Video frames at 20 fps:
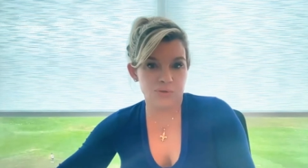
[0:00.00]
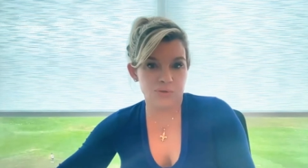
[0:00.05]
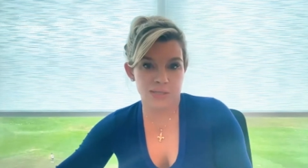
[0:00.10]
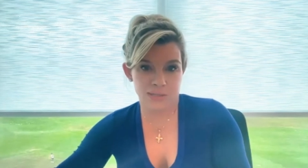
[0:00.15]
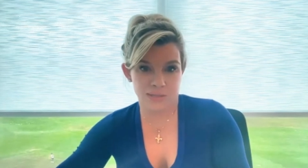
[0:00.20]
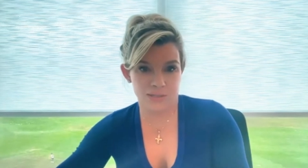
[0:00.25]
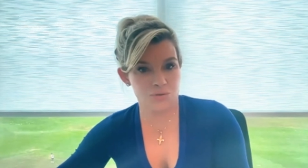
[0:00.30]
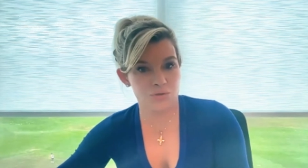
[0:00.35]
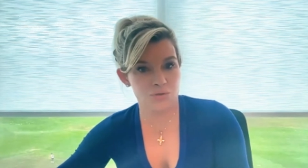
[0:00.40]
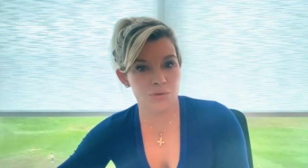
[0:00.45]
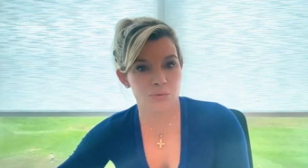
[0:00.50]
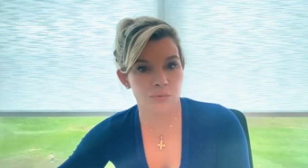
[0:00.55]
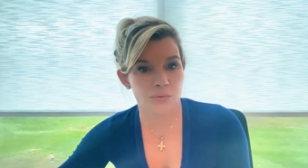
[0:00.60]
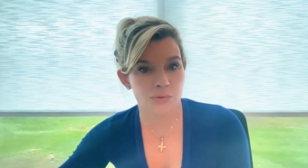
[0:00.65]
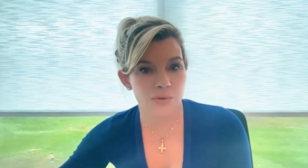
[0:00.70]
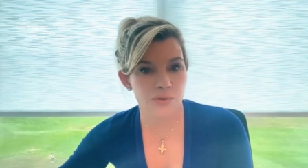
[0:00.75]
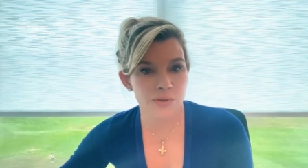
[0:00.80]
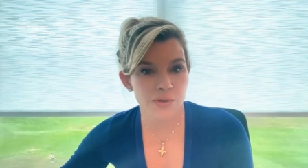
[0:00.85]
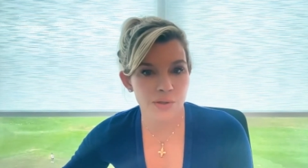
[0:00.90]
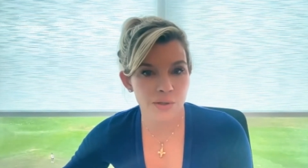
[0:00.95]
really the truth.
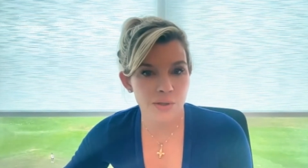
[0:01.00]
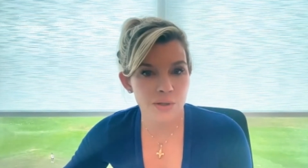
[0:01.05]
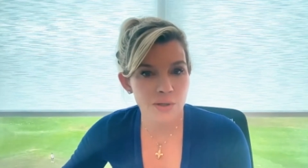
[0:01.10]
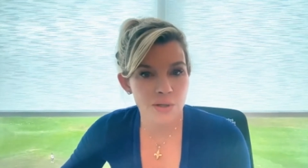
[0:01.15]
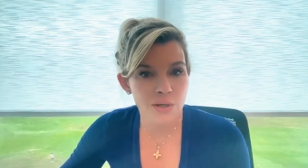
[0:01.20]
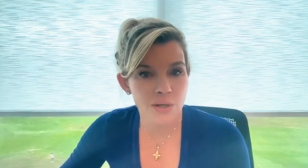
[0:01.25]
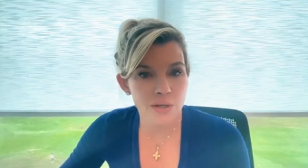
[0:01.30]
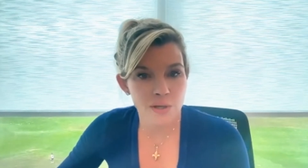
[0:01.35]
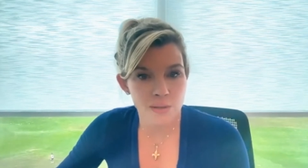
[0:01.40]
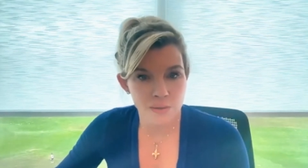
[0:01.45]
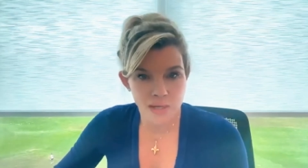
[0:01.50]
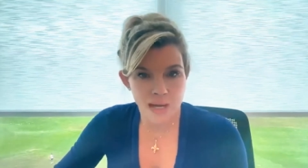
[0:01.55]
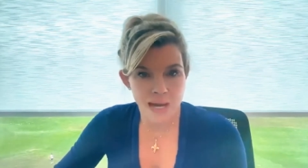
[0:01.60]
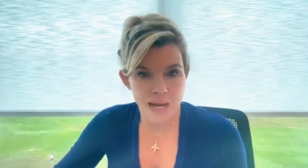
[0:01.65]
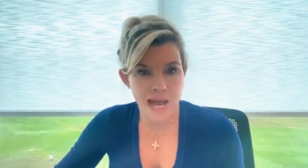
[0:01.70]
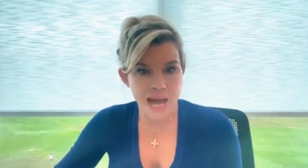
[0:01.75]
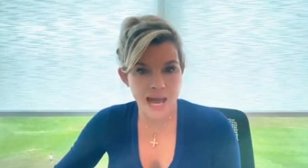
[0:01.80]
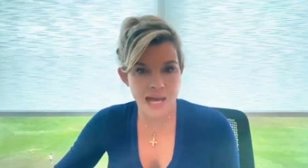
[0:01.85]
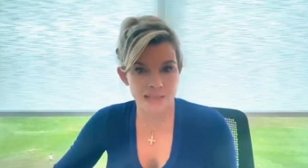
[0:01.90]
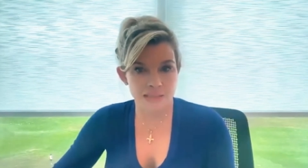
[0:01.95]

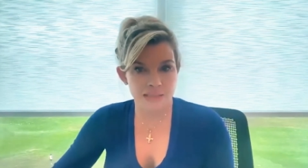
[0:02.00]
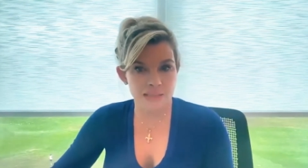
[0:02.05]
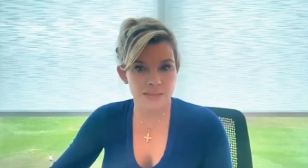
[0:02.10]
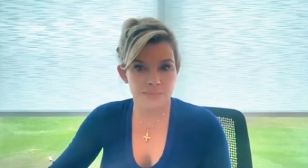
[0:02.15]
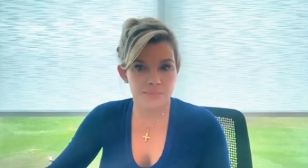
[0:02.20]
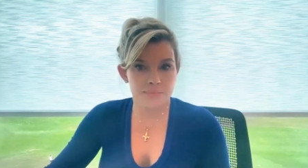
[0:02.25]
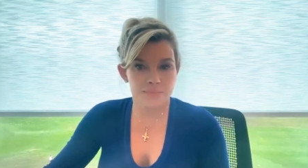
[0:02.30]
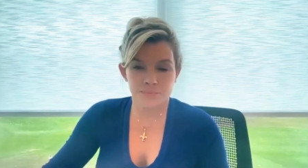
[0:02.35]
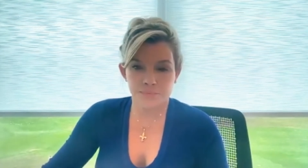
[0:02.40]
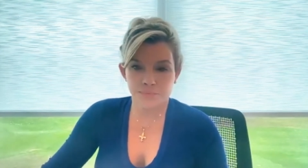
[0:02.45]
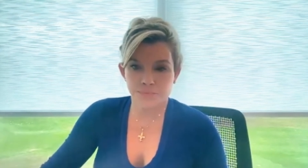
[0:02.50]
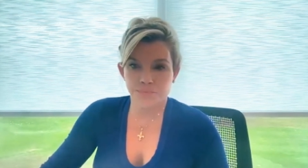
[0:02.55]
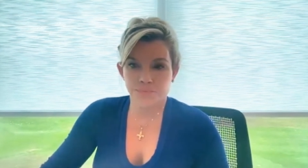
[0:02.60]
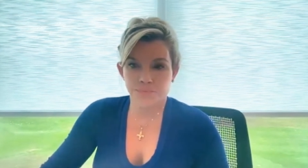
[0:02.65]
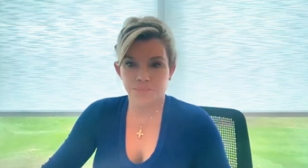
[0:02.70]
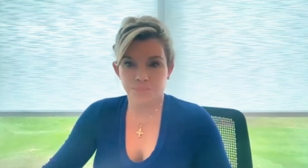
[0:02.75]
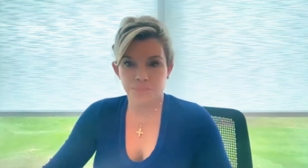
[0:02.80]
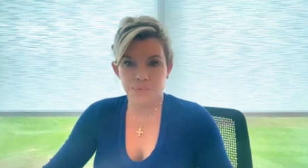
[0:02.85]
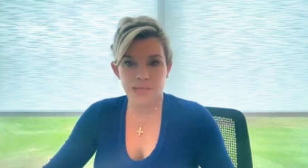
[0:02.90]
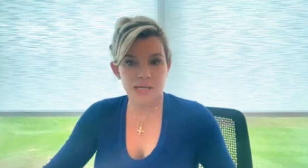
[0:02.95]
And
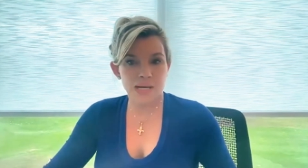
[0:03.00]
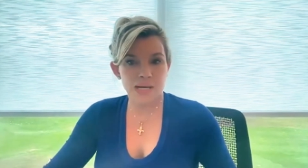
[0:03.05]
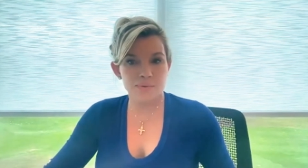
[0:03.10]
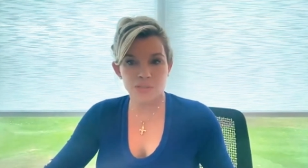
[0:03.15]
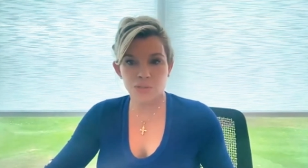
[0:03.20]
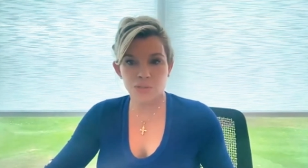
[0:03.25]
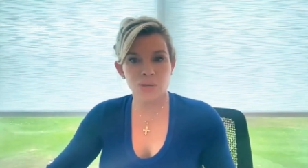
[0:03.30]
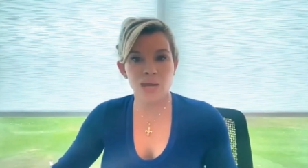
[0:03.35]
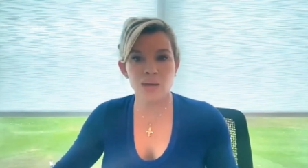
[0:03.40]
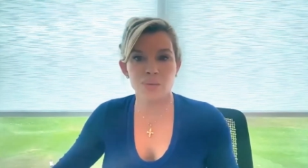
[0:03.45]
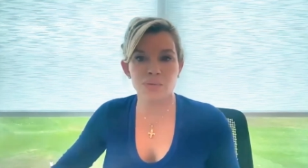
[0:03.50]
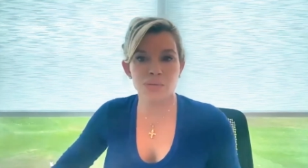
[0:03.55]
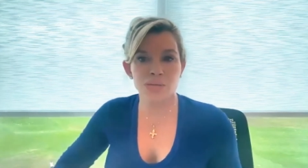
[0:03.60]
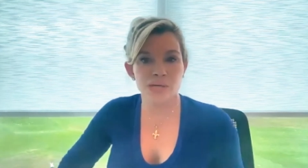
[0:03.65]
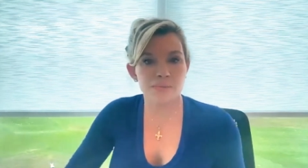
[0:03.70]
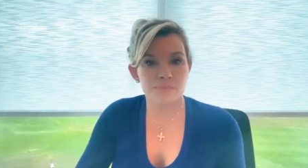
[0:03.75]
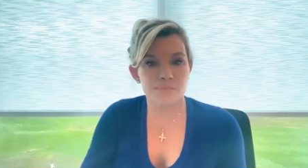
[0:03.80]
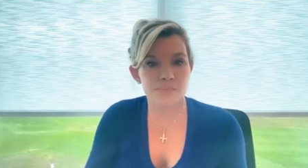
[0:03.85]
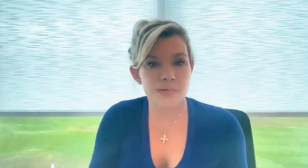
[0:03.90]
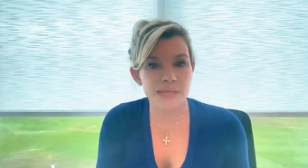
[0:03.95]
I was okay with
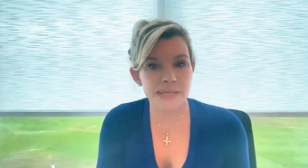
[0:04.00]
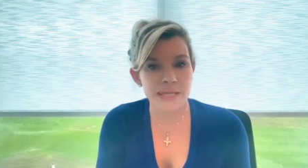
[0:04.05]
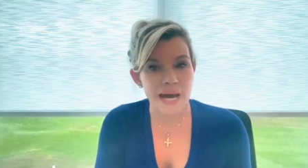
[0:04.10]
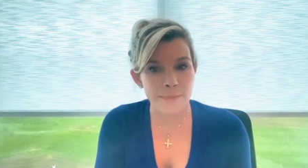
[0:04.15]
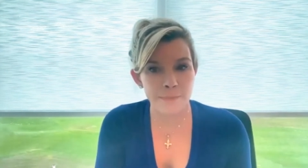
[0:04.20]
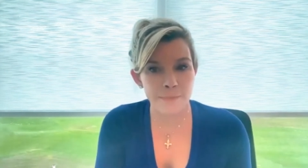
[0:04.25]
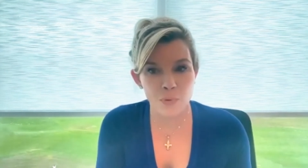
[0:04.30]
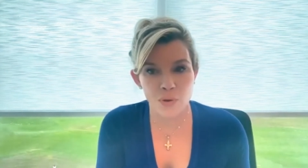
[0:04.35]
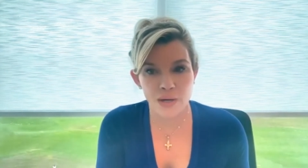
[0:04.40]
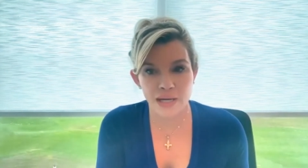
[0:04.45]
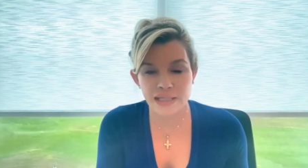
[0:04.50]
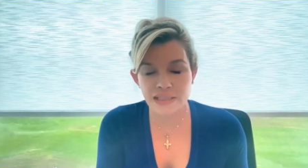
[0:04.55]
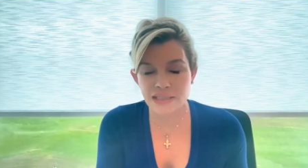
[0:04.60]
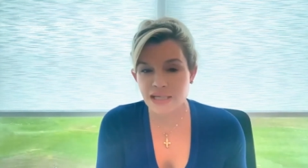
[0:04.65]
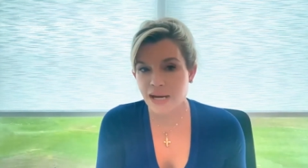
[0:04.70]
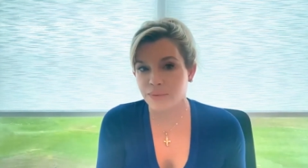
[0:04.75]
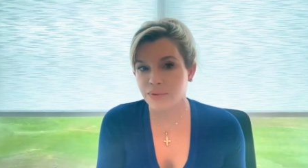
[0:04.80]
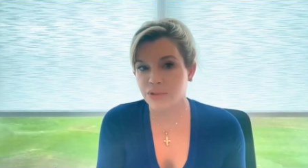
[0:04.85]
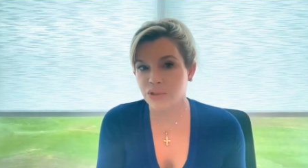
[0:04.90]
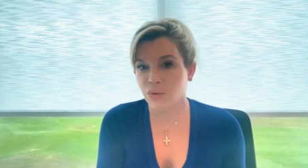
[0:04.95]
it. At that point,
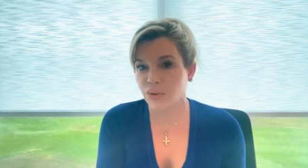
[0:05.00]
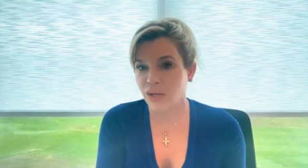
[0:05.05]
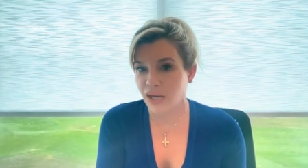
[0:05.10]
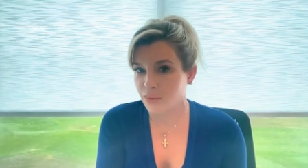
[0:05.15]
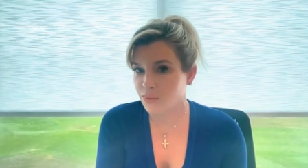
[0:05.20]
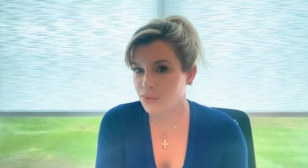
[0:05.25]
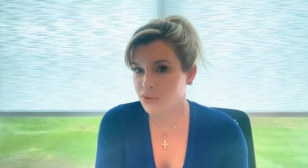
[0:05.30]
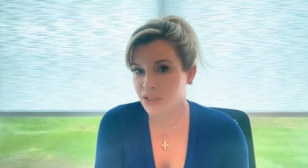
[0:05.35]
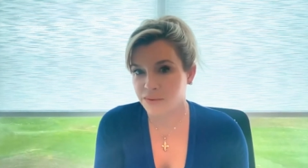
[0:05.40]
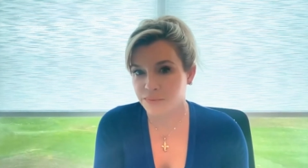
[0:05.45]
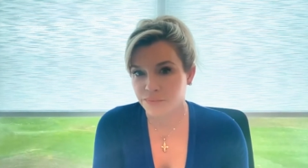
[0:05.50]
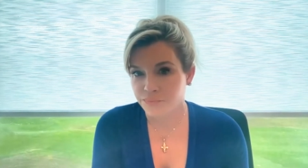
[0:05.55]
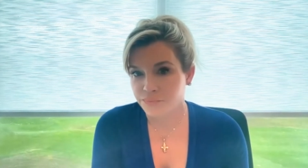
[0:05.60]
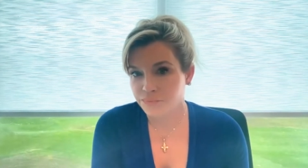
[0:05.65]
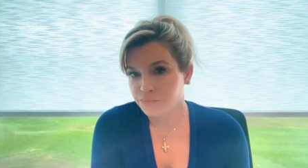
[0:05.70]
I was okay with it.